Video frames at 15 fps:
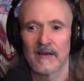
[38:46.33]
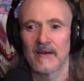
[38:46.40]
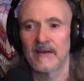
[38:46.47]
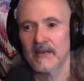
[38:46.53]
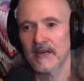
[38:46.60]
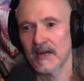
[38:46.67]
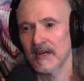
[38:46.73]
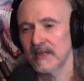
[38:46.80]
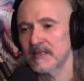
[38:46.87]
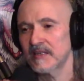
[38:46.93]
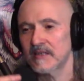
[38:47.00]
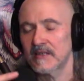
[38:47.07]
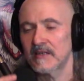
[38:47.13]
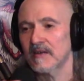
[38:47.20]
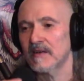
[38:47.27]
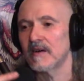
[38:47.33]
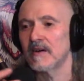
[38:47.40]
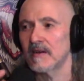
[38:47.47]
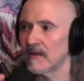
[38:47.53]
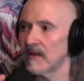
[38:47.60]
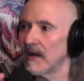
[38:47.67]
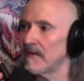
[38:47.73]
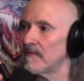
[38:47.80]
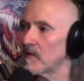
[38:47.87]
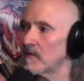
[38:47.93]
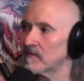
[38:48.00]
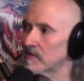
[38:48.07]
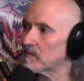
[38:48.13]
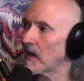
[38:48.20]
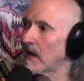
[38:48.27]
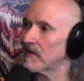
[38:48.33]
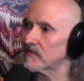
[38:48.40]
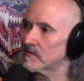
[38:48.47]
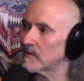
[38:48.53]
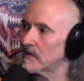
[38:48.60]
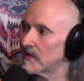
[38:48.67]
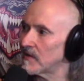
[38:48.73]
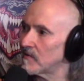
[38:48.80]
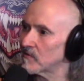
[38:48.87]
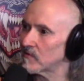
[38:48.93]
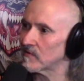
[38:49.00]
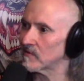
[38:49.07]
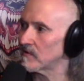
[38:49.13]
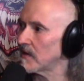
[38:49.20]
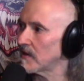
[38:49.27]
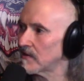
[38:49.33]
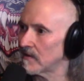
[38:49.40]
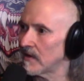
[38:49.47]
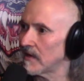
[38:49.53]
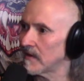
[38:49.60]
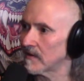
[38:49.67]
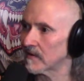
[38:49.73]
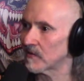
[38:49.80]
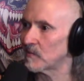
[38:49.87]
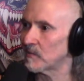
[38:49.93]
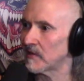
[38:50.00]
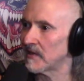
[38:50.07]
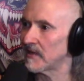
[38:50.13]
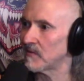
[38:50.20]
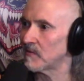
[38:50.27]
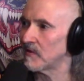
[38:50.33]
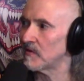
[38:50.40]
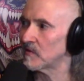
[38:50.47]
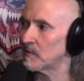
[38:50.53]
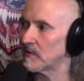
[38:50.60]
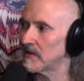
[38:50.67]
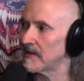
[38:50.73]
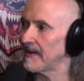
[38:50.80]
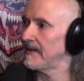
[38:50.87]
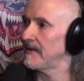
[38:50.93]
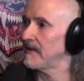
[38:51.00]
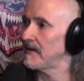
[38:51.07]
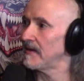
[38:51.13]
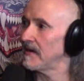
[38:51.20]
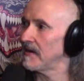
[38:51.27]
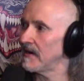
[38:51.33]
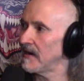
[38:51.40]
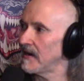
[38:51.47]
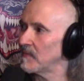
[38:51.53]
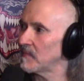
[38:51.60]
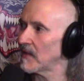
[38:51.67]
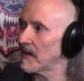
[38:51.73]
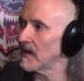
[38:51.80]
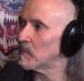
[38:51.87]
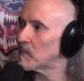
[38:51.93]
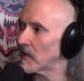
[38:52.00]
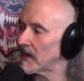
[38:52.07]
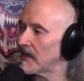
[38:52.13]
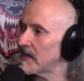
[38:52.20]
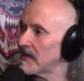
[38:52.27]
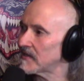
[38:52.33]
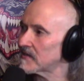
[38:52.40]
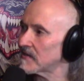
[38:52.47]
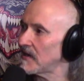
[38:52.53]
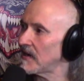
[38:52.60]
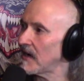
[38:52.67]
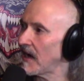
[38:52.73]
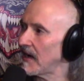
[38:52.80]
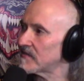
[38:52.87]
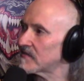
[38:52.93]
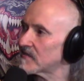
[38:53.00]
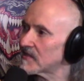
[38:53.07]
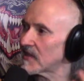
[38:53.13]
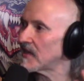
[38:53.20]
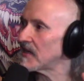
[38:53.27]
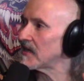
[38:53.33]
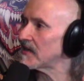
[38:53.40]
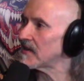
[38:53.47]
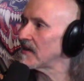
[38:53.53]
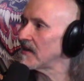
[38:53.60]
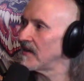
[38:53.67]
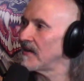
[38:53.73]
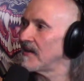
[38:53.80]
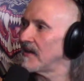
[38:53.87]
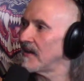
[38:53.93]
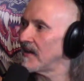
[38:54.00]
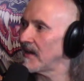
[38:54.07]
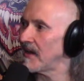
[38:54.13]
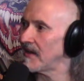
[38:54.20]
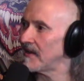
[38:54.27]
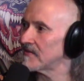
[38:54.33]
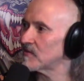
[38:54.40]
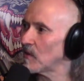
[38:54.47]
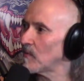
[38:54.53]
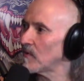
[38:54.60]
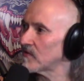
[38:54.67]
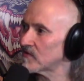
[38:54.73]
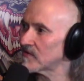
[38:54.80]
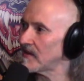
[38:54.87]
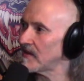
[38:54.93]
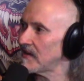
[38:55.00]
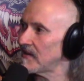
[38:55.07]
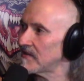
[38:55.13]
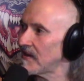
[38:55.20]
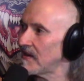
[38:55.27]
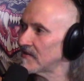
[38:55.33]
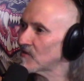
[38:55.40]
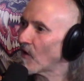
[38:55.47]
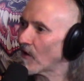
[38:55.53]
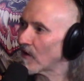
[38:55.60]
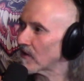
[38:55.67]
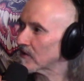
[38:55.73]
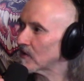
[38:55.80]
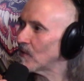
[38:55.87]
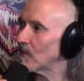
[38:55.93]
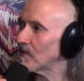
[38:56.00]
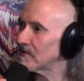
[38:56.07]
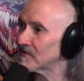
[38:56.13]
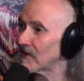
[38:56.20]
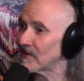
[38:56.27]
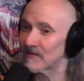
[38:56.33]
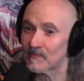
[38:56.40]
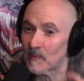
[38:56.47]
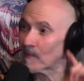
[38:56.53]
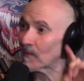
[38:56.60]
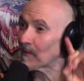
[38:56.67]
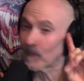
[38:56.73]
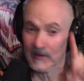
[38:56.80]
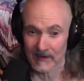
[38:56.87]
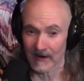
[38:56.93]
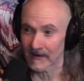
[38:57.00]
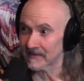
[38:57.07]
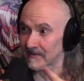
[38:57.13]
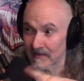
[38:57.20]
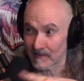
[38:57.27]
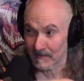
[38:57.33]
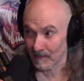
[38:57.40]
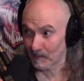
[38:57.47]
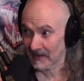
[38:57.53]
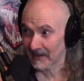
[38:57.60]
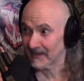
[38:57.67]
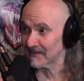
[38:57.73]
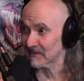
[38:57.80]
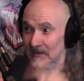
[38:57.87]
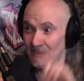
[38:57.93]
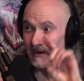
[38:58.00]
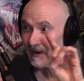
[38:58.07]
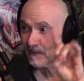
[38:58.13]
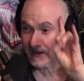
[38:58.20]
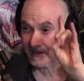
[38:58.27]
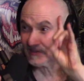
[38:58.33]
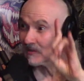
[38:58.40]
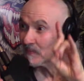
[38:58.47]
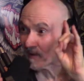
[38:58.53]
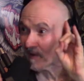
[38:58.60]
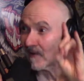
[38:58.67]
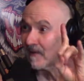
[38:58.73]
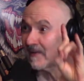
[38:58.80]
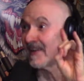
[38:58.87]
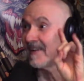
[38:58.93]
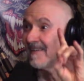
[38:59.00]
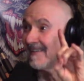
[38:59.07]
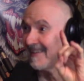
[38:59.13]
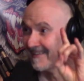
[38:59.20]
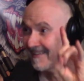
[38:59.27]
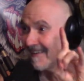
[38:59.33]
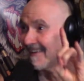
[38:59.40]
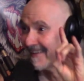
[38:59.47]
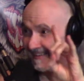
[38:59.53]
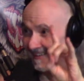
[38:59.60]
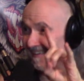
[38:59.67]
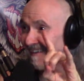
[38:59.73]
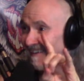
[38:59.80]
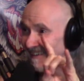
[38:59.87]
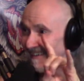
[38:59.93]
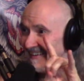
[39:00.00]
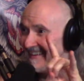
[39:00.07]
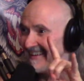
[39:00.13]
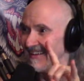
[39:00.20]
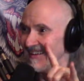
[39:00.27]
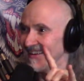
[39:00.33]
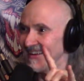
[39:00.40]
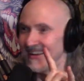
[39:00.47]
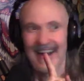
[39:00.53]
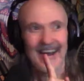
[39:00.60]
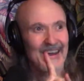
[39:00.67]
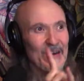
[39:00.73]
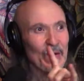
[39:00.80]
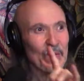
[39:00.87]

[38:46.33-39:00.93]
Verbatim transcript: kind of t- took on a life over the past twenty years or so. I don't know how long it's been anyways, but um, but it's uh, I see it, and it's almost as, as hardcore as I used to. Remember we talked in the beginning of the show how we used to party on and on and on? Oh, yeah. I don't